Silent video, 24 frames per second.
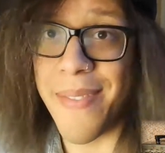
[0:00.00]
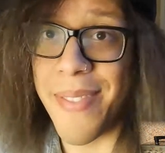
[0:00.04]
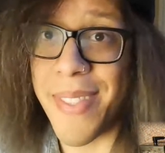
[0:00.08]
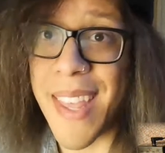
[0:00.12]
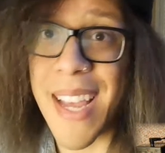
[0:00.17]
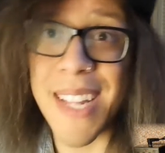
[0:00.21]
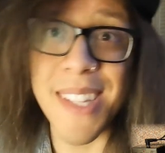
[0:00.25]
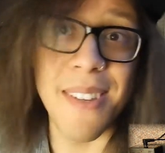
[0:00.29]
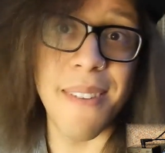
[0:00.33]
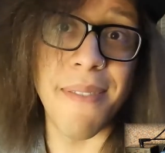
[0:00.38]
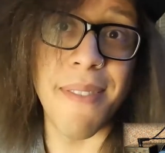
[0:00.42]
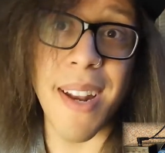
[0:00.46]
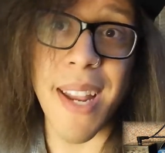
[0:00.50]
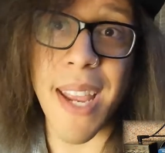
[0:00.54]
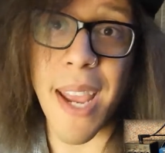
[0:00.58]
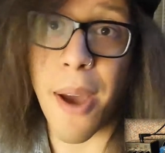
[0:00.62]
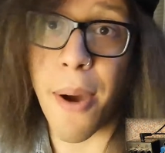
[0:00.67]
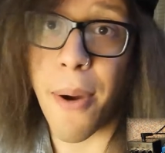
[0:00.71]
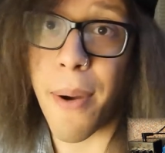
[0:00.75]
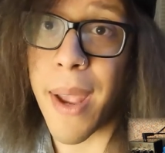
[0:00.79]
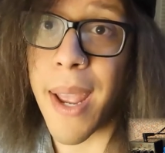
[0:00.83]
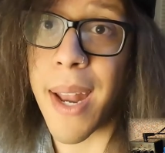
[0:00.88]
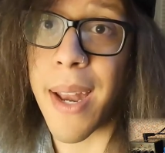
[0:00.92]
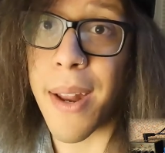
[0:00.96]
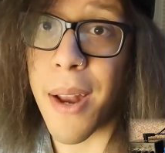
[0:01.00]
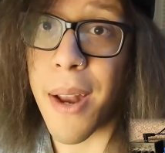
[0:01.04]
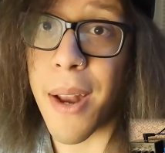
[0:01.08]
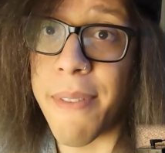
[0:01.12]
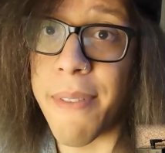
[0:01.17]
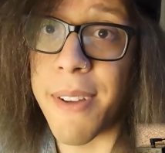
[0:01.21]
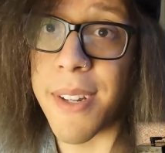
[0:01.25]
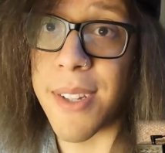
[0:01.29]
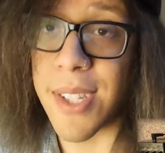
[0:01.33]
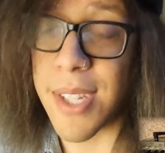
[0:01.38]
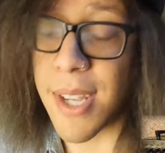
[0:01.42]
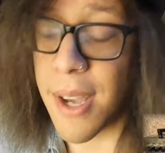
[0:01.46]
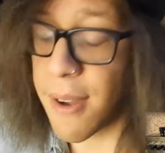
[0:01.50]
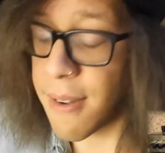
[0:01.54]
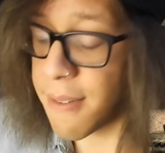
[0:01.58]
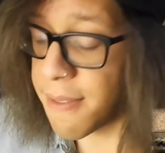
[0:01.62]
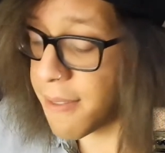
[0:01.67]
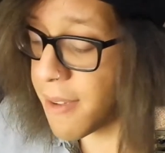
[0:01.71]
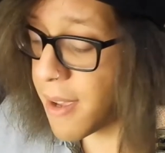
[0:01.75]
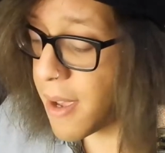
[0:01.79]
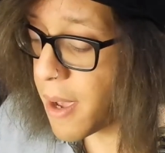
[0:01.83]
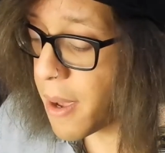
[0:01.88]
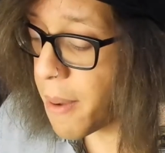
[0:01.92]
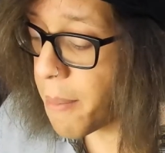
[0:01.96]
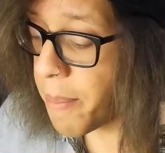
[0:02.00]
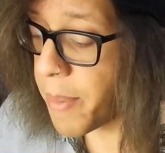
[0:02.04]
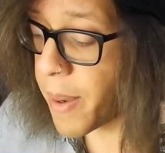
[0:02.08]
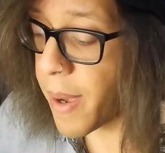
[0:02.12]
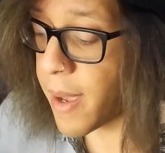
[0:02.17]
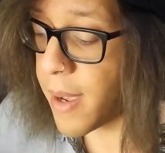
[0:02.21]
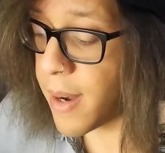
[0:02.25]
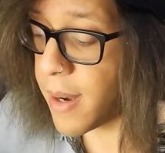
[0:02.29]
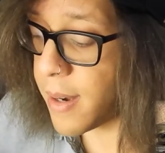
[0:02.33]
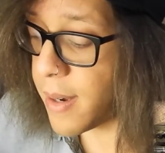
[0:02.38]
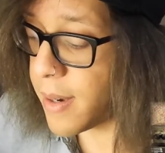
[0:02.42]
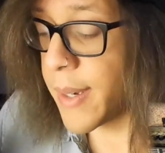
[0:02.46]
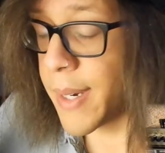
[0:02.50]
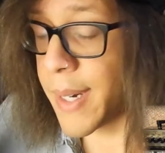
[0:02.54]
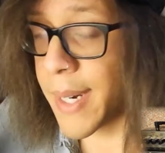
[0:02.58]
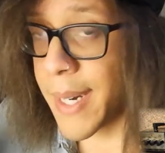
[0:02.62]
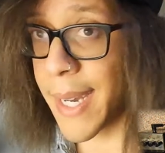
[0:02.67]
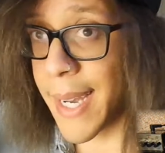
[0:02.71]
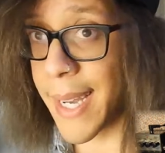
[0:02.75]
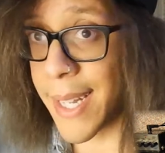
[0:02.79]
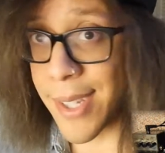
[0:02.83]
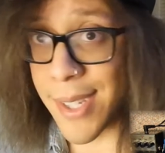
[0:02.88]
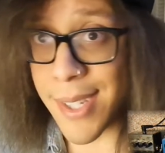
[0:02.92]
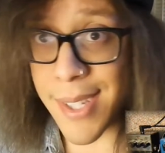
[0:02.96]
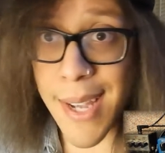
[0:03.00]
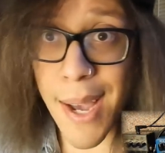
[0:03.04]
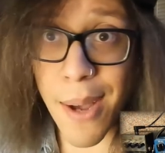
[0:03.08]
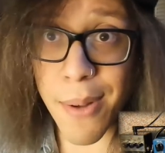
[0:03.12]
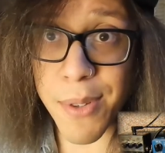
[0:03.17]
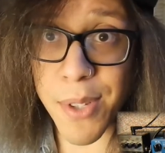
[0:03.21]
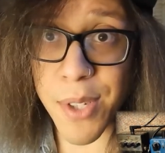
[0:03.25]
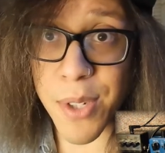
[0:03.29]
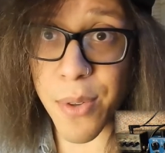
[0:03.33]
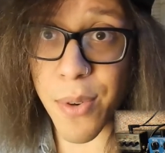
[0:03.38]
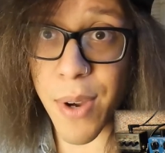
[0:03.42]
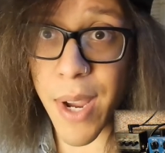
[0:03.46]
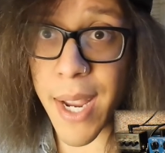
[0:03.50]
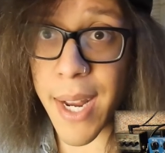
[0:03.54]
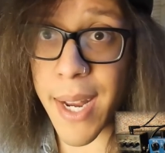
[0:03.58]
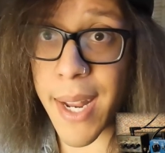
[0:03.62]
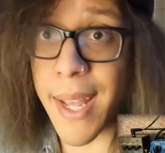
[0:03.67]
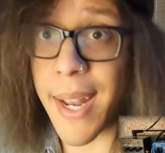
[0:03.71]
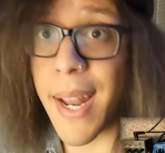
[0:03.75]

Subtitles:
That's a video in itself, but it sounds great.